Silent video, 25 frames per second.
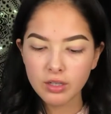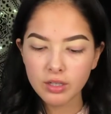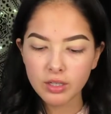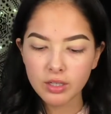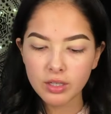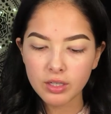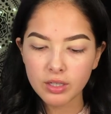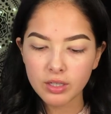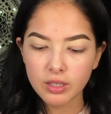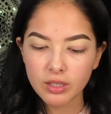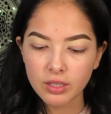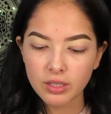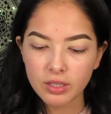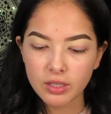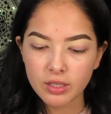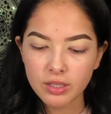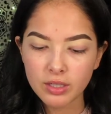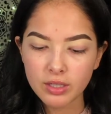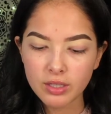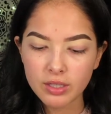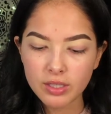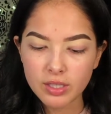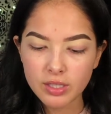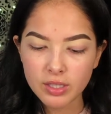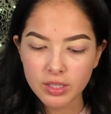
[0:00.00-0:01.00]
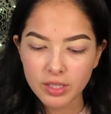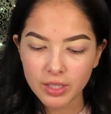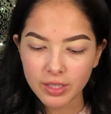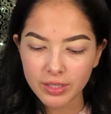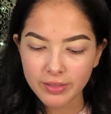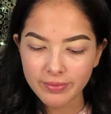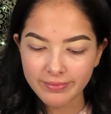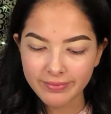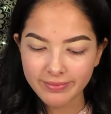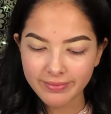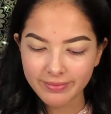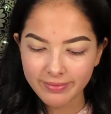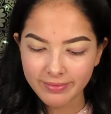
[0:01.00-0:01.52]
cause it's good.
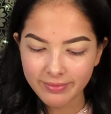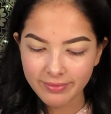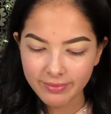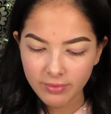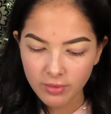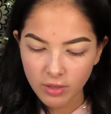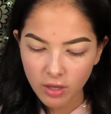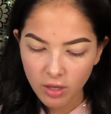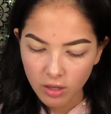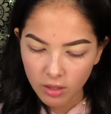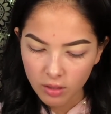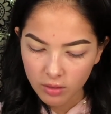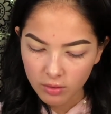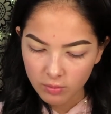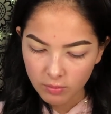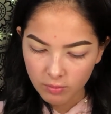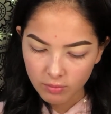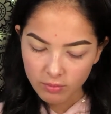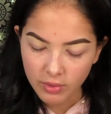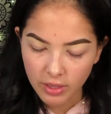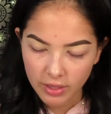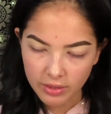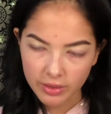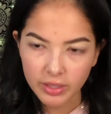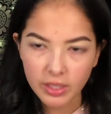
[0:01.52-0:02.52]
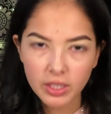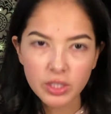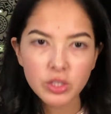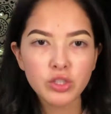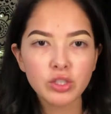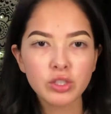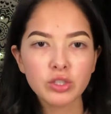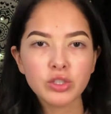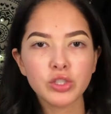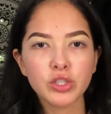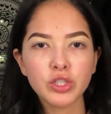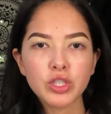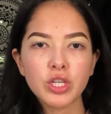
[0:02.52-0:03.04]
I think I
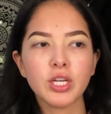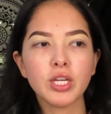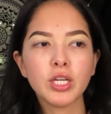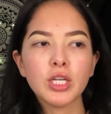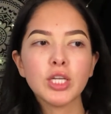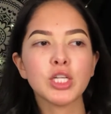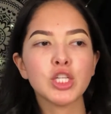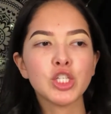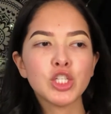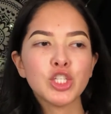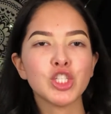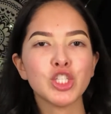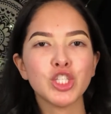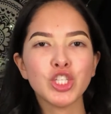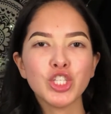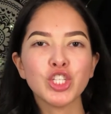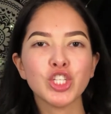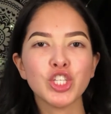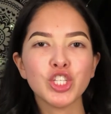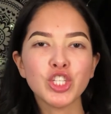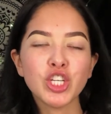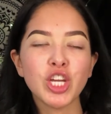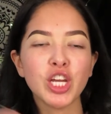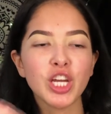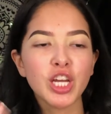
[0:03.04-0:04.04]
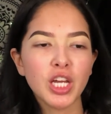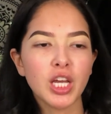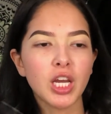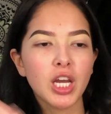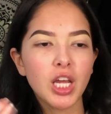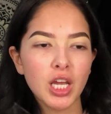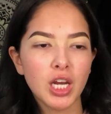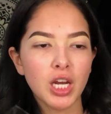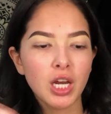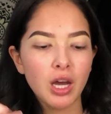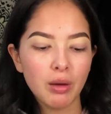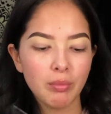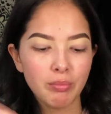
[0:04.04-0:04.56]
should have shaken
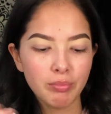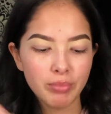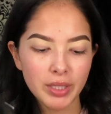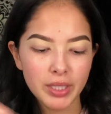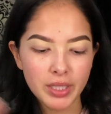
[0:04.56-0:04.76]
it up.